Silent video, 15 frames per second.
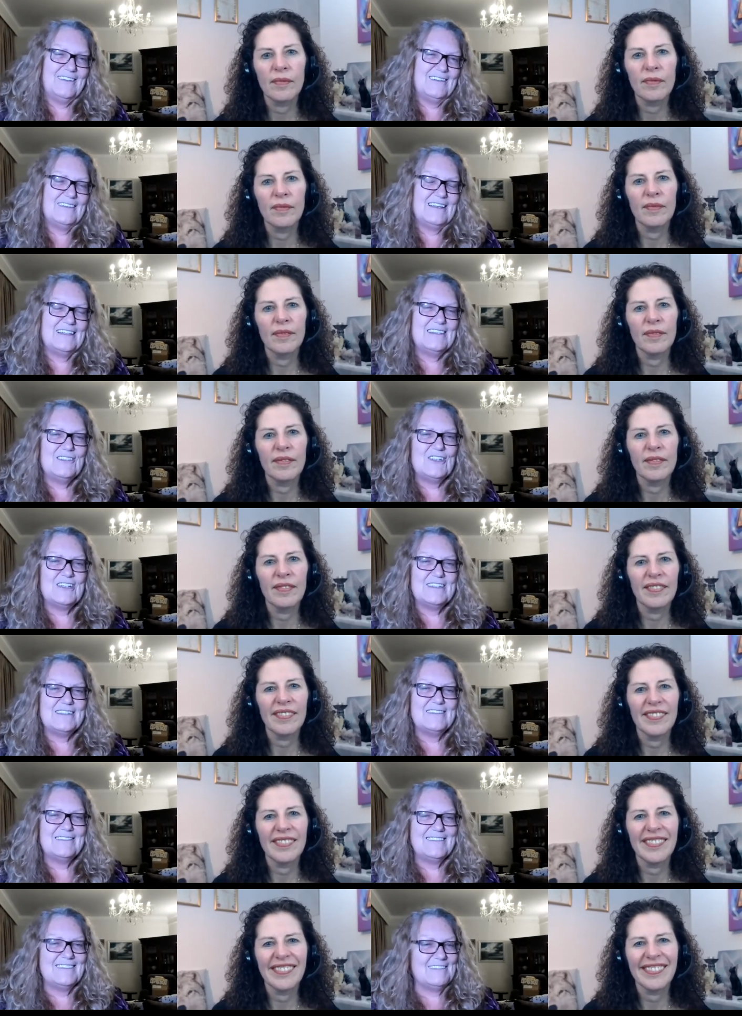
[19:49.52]
Speaker 1: it's
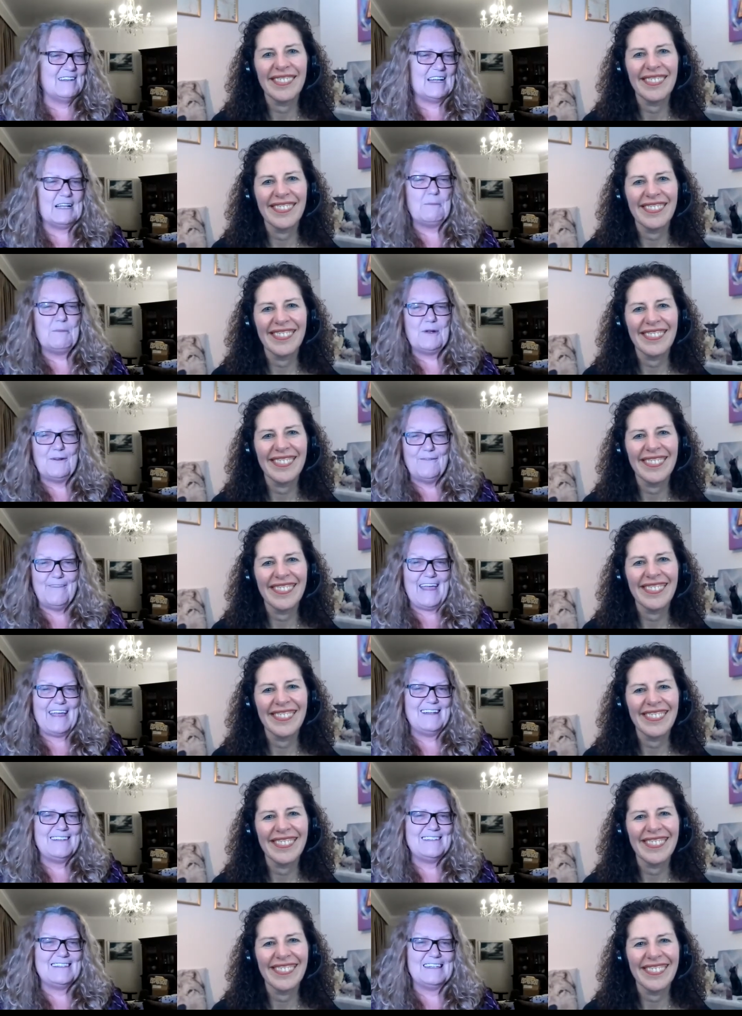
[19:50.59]
just a little bit of
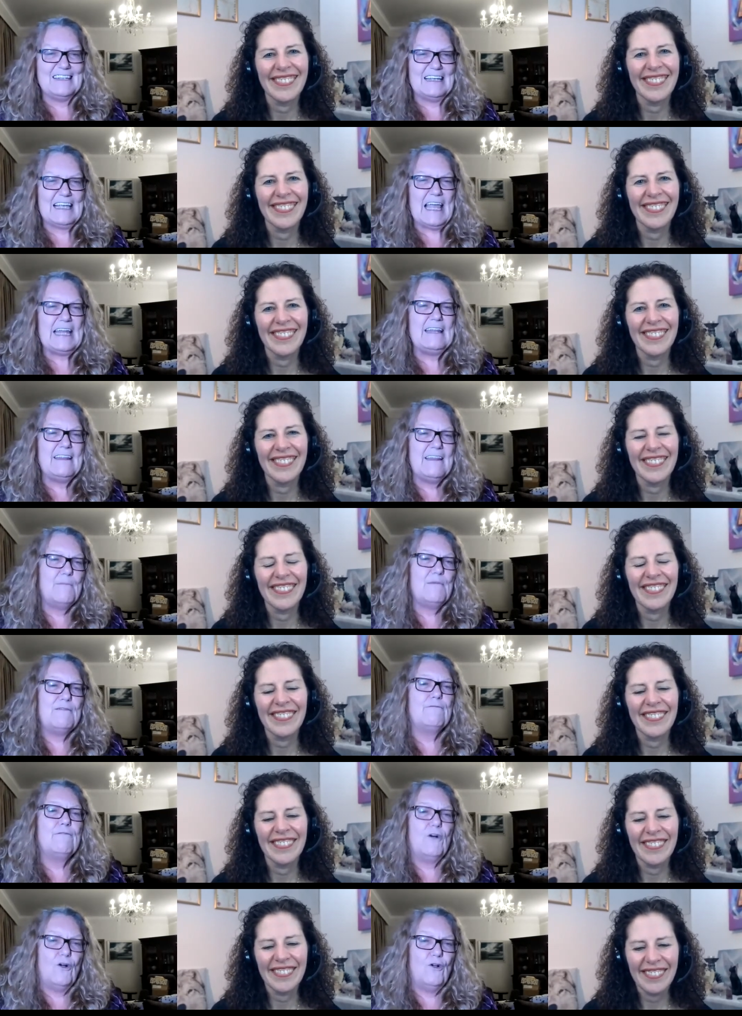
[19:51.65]
that, getting them
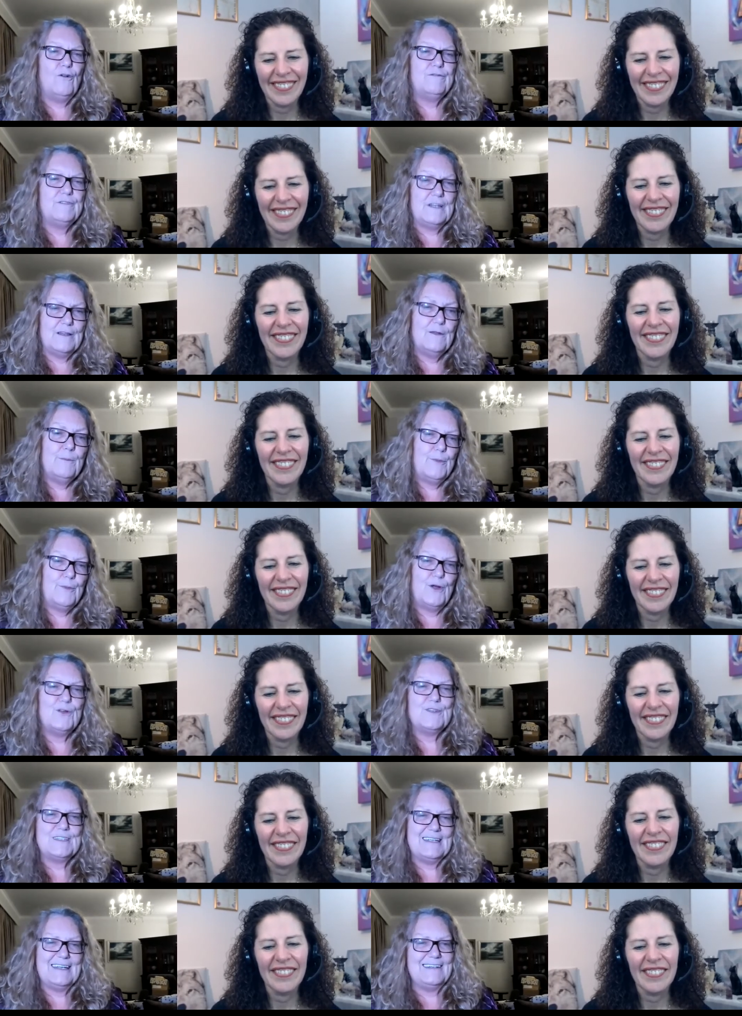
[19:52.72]
involved in the
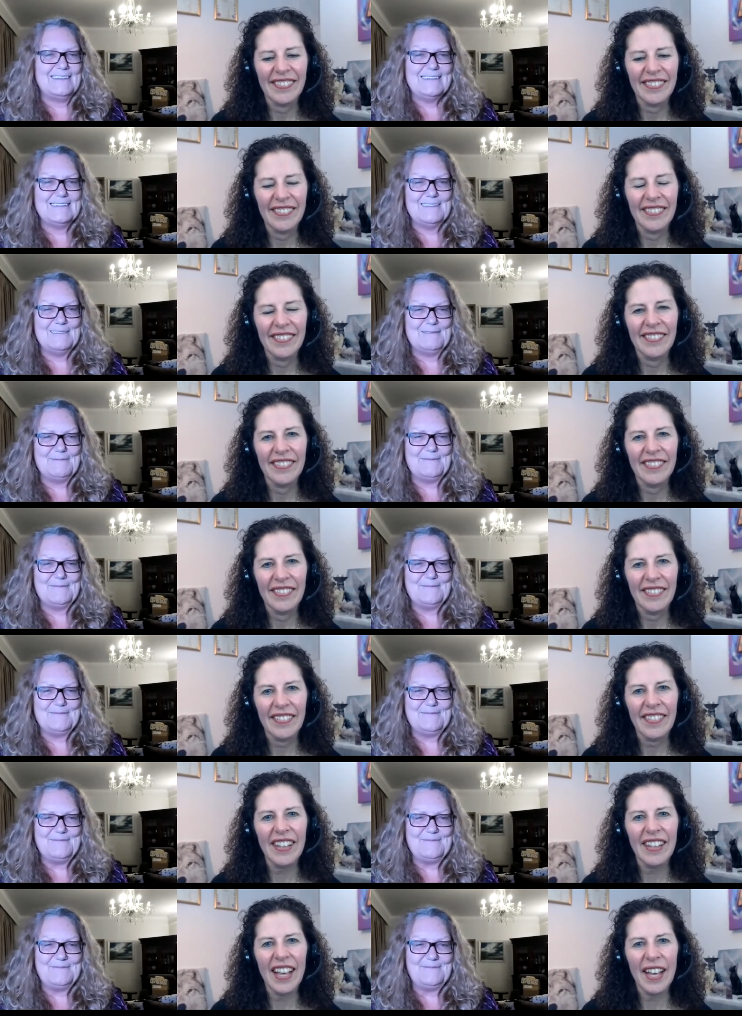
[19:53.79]
process.
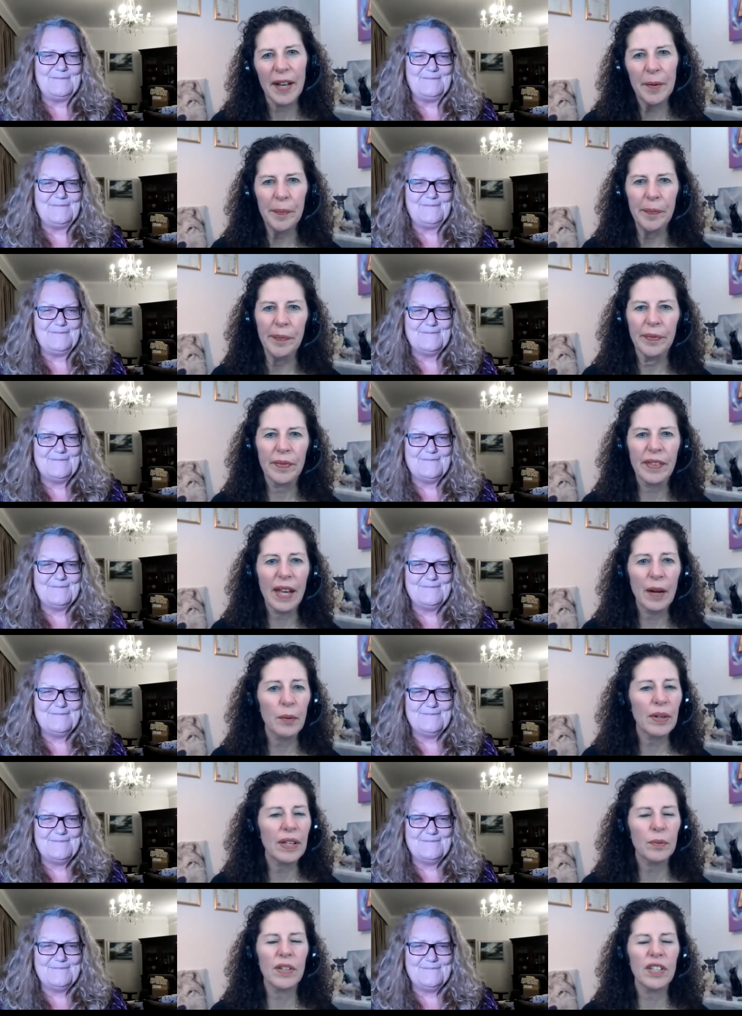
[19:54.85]
Yeah,
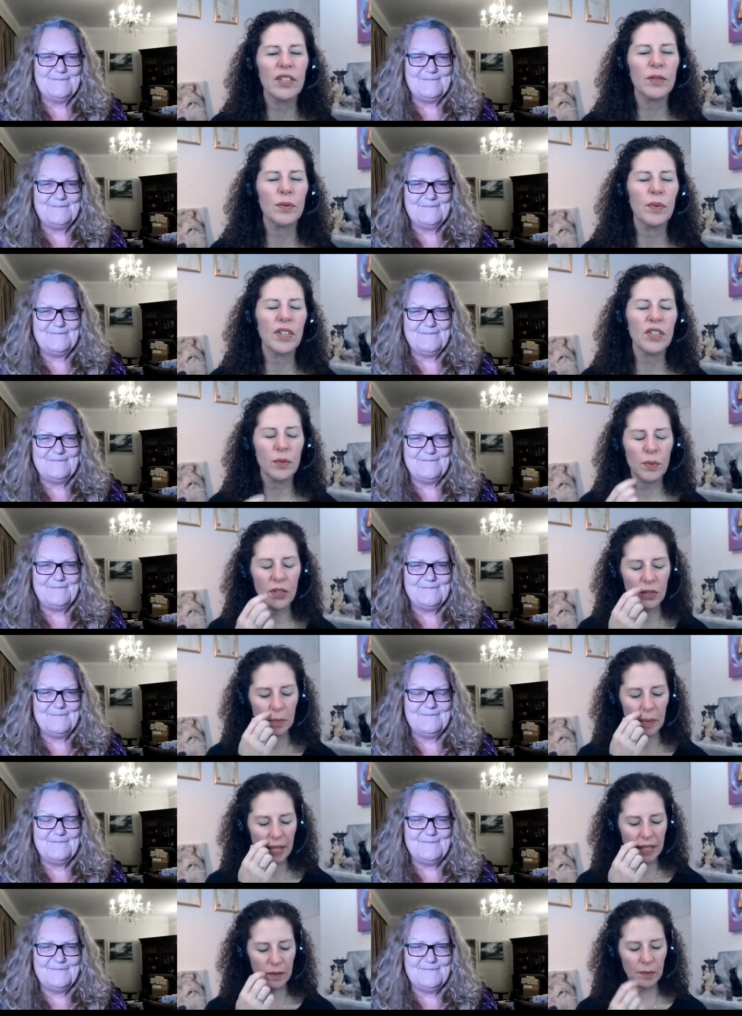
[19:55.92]
Speaker 2: yeah, which which
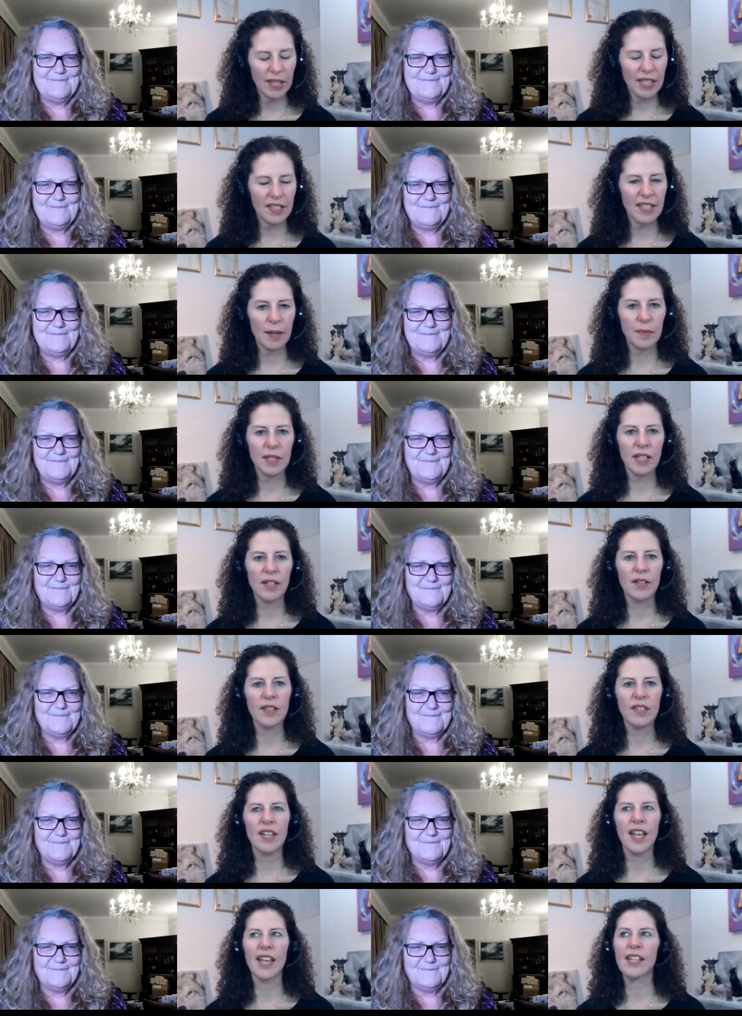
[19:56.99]
which makes makes
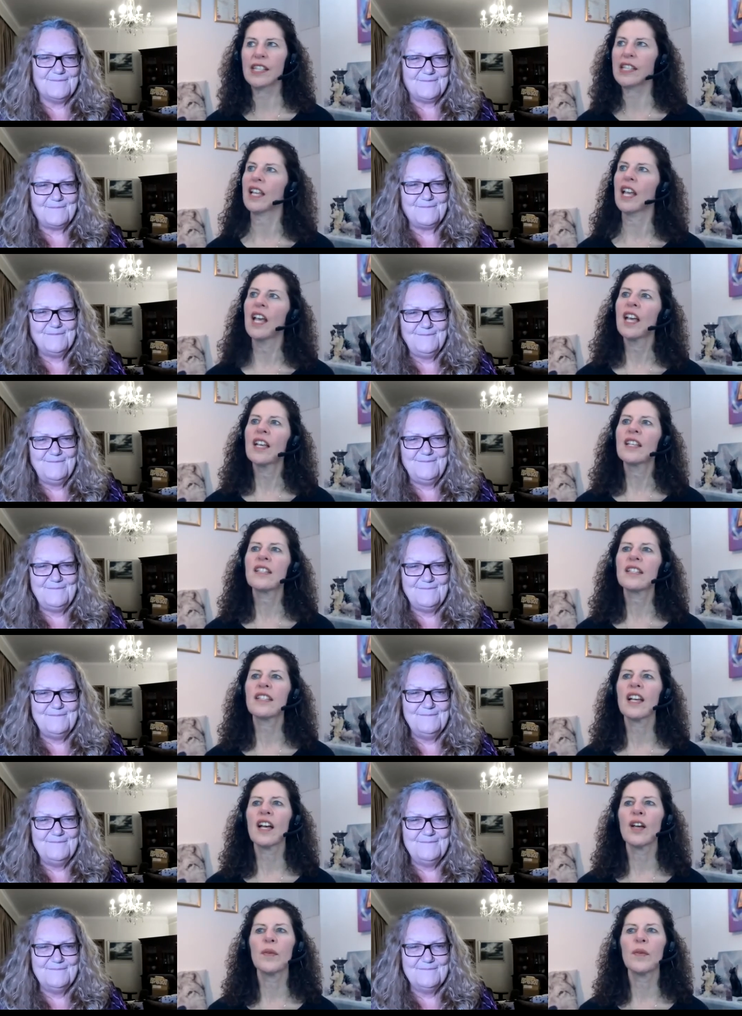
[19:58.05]
absolute sense.
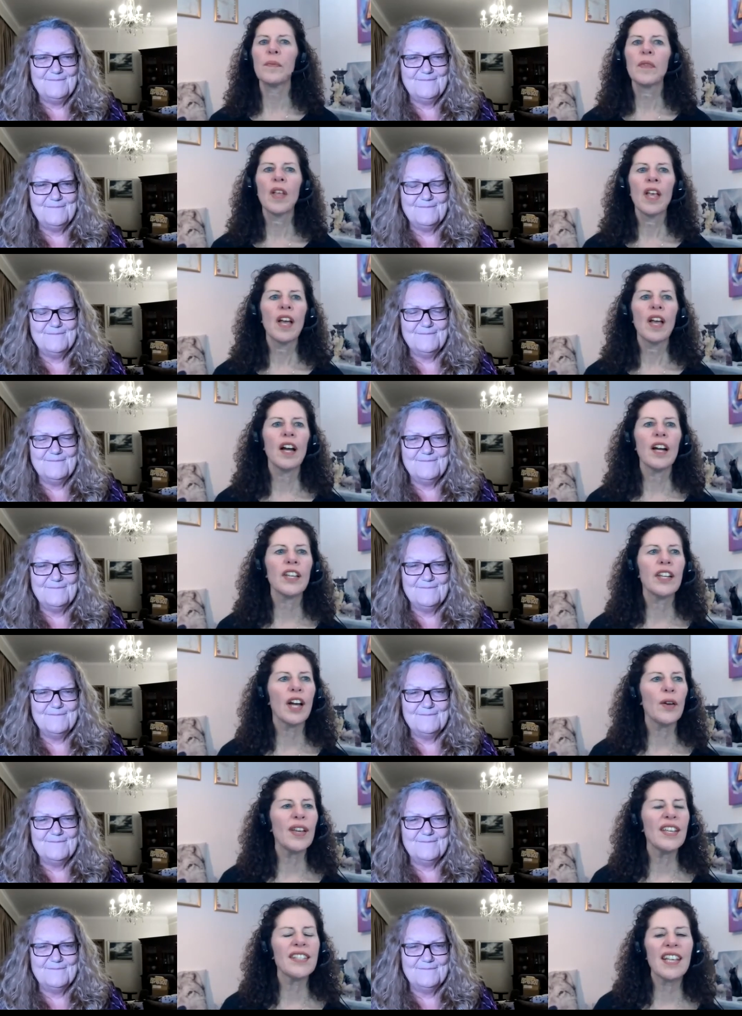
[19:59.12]
So, you
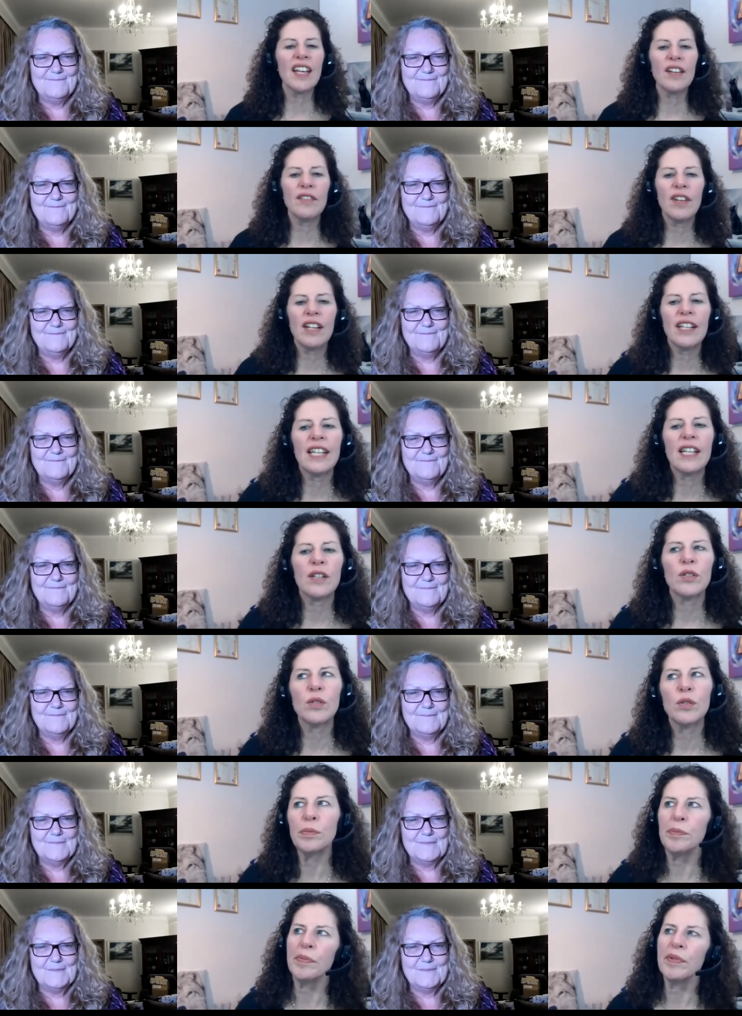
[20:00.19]
know, is there a little